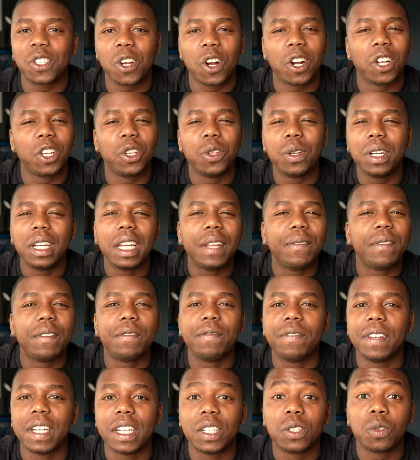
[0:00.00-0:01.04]
are you didn't even
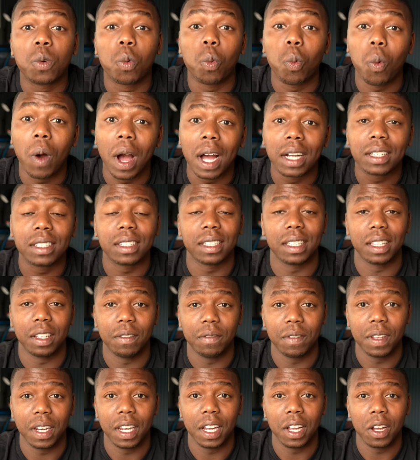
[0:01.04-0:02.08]
finish watching the
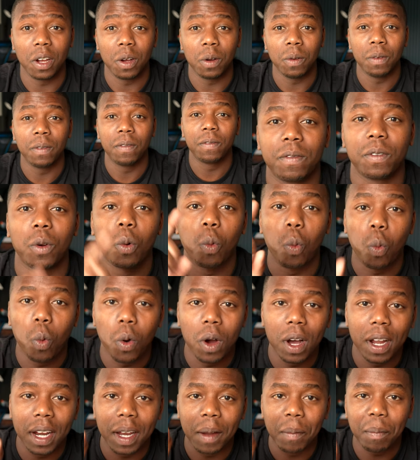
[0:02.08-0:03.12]
video for
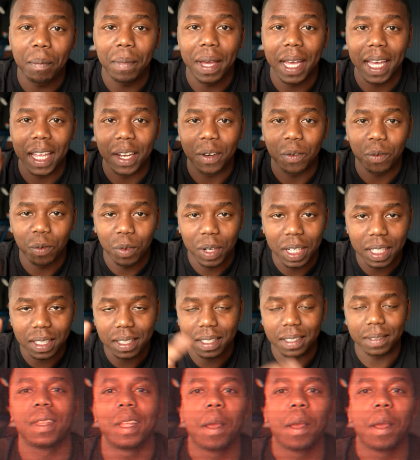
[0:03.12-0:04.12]
one main reason.